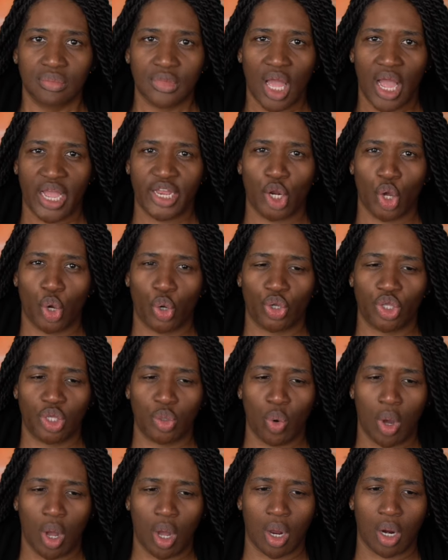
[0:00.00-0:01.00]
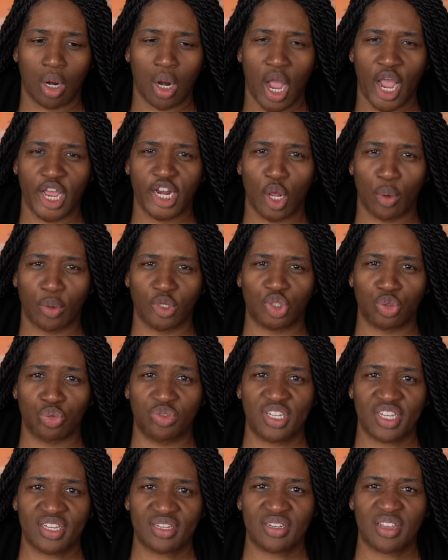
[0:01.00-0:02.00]
I know who you are. I know what you
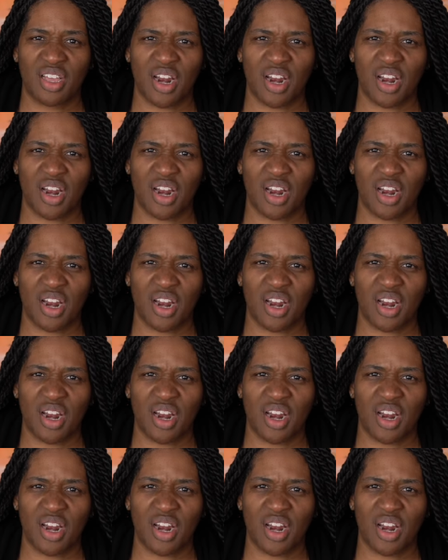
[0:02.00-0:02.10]
did,